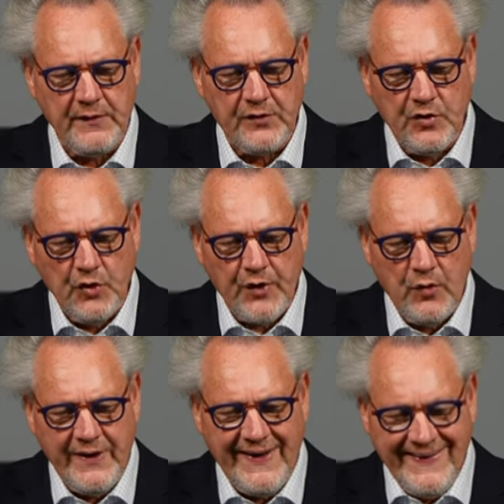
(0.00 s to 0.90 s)
It is not only
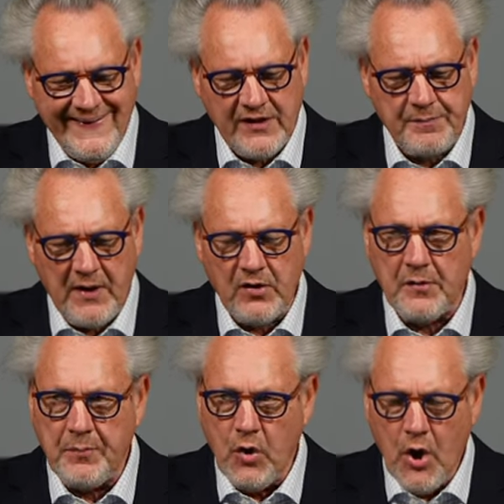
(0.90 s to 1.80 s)

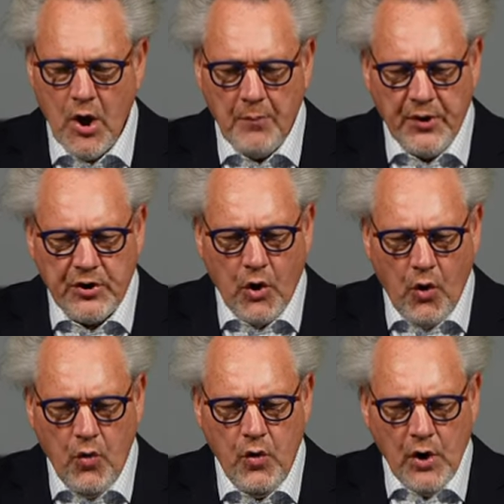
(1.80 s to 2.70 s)
indispensable, but
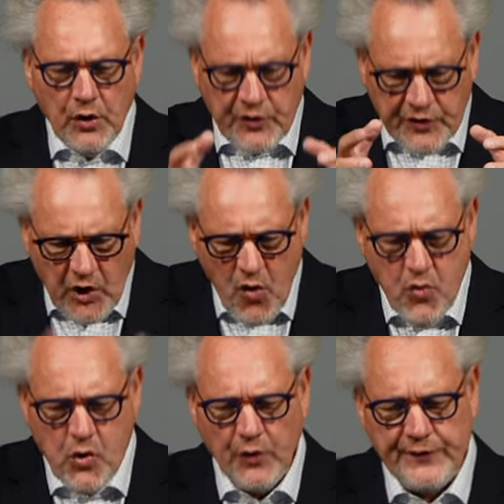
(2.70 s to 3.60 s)
all so
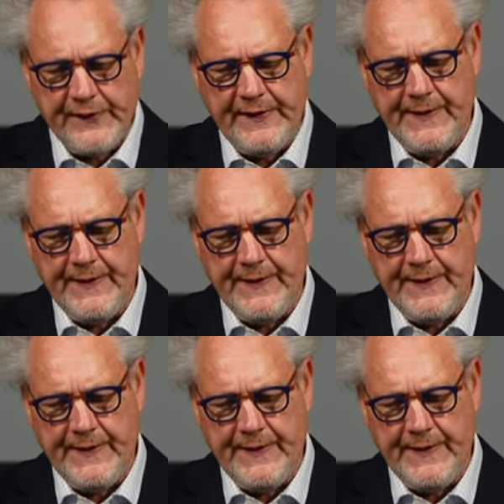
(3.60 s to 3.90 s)
costly.